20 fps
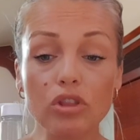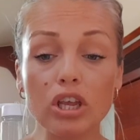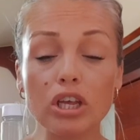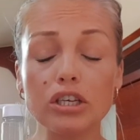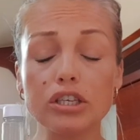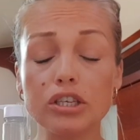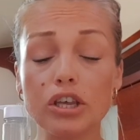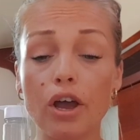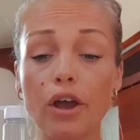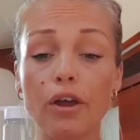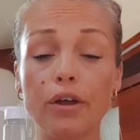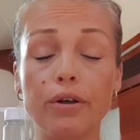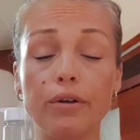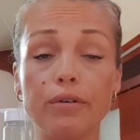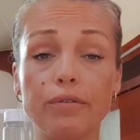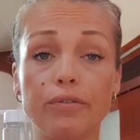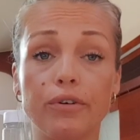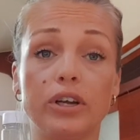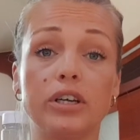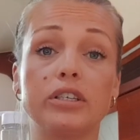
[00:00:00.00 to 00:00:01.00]

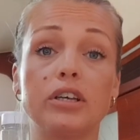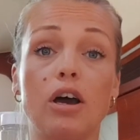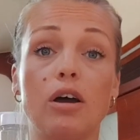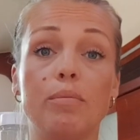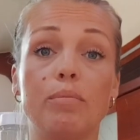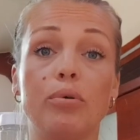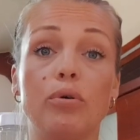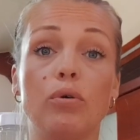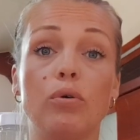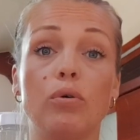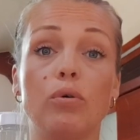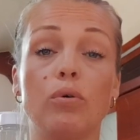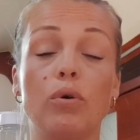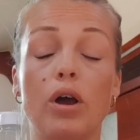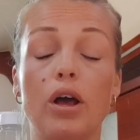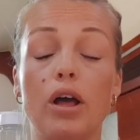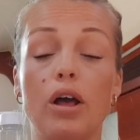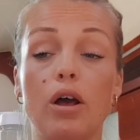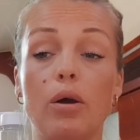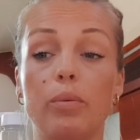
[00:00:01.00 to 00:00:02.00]
So for
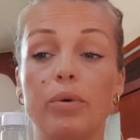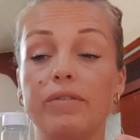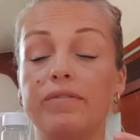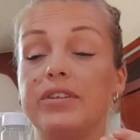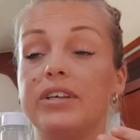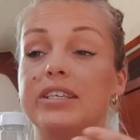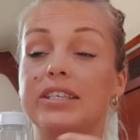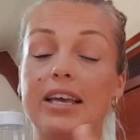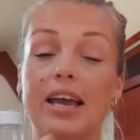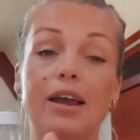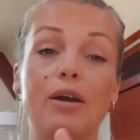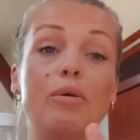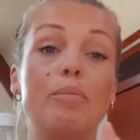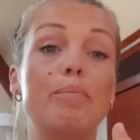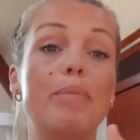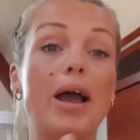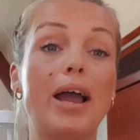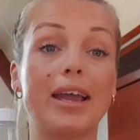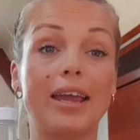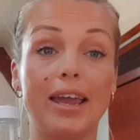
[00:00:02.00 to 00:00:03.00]
example, with the sail
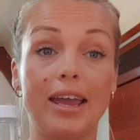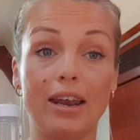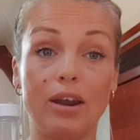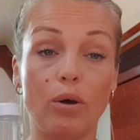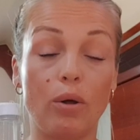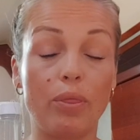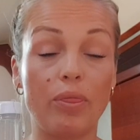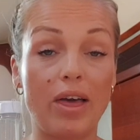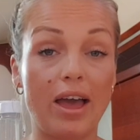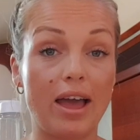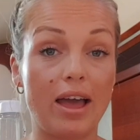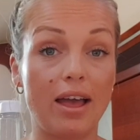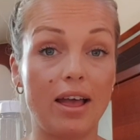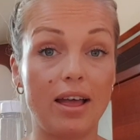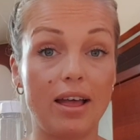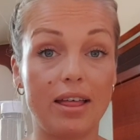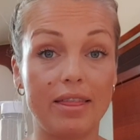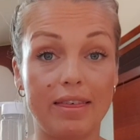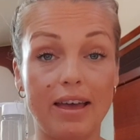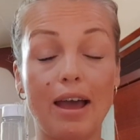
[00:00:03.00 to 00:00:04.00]
banging on that
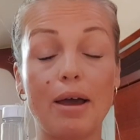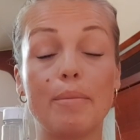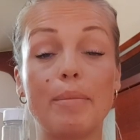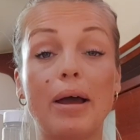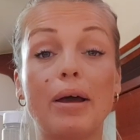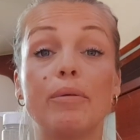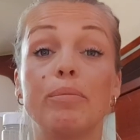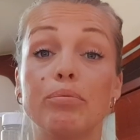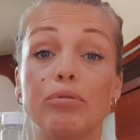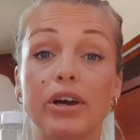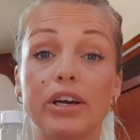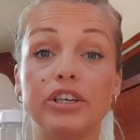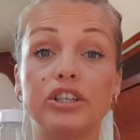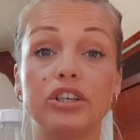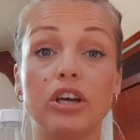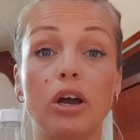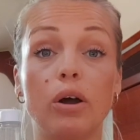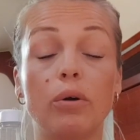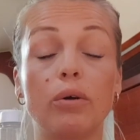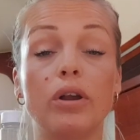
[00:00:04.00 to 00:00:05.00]
amount of
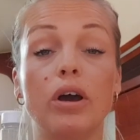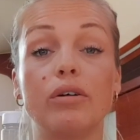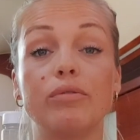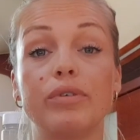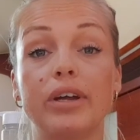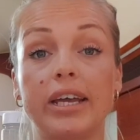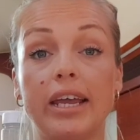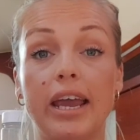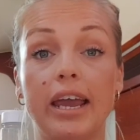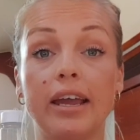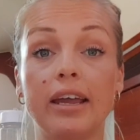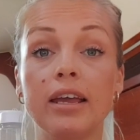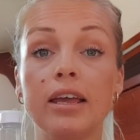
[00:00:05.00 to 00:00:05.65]
pressure on our rigging,